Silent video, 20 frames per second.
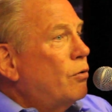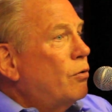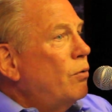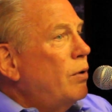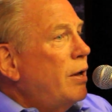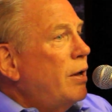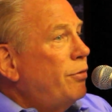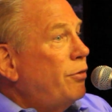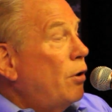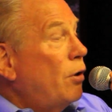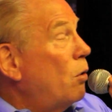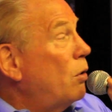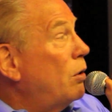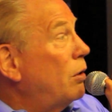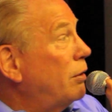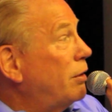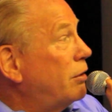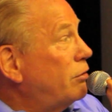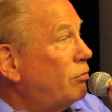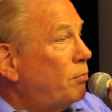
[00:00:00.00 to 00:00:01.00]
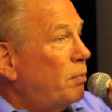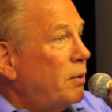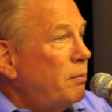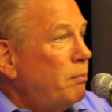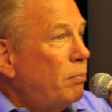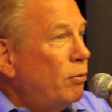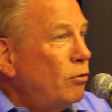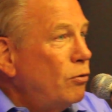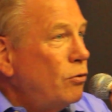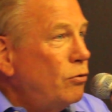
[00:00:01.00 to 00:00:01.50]
create the oil that's
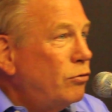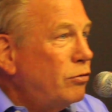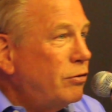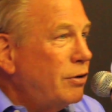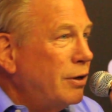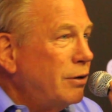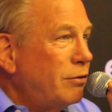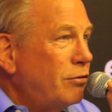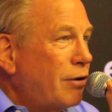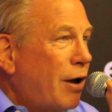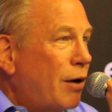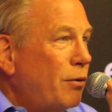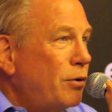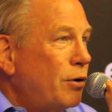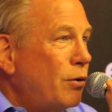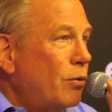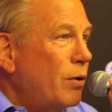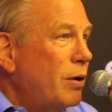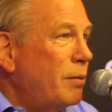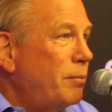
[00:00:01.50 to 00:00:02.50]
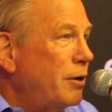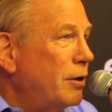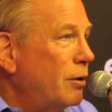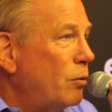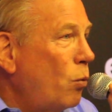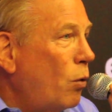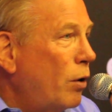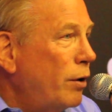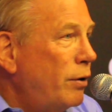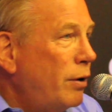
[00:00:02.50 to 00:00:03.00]
been produced in Saudi Arabia
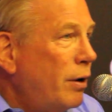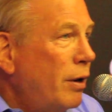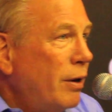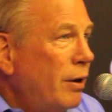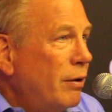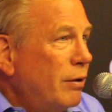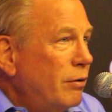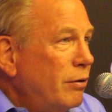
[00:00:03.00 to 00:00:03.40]
in one